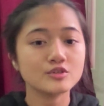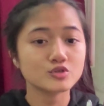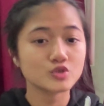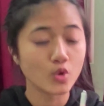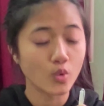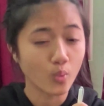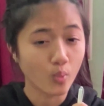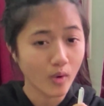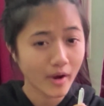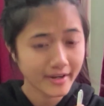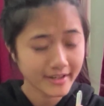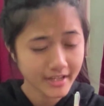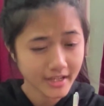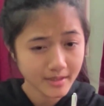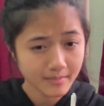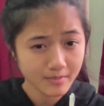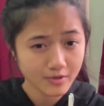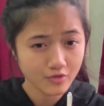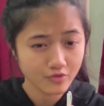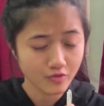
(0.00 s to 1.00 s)
So one day
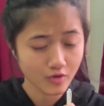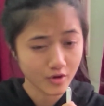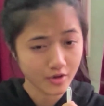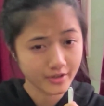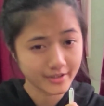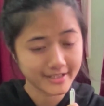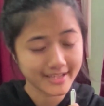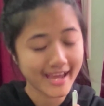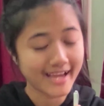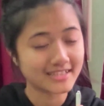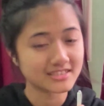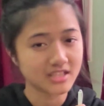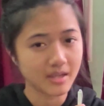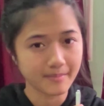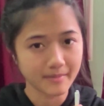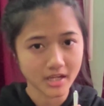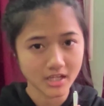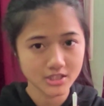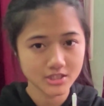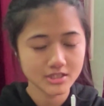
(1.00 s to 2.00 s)
before the
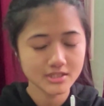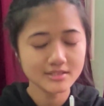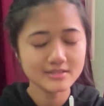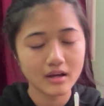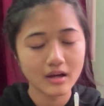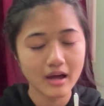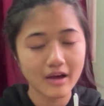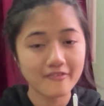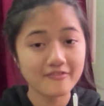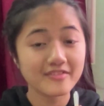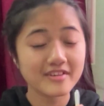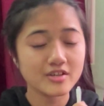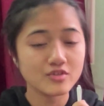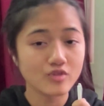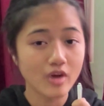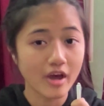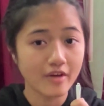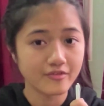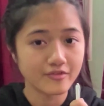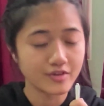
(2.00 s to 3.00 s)
examinations, after you
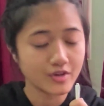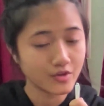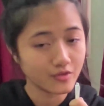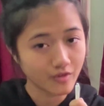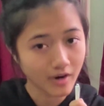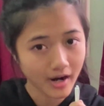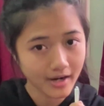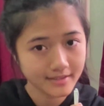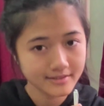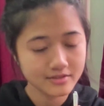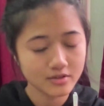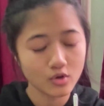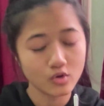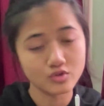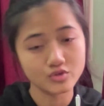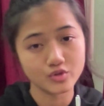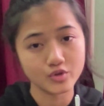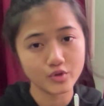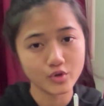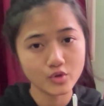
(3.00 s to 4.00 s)
have revised all
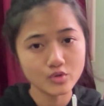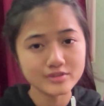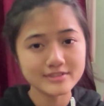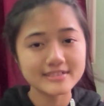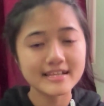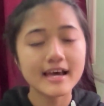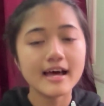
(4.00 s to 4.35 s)
your notes,